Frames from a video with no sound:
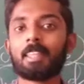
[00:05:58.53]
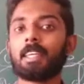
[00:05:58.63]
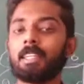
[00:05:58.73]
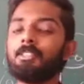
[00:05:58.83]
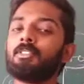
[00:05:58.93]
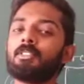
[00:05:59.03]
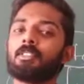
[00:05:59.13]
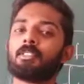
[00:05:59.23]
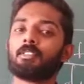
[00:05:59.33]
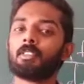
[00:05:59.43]
there
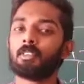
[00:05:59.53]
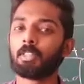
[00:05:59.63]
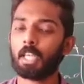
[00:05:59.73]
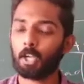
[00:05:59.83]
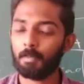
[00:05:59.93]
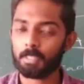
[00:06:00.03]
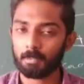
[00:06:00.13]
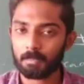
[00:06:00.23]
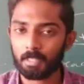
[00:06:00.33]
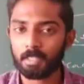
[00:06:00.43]
will be
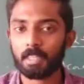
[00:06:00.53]
something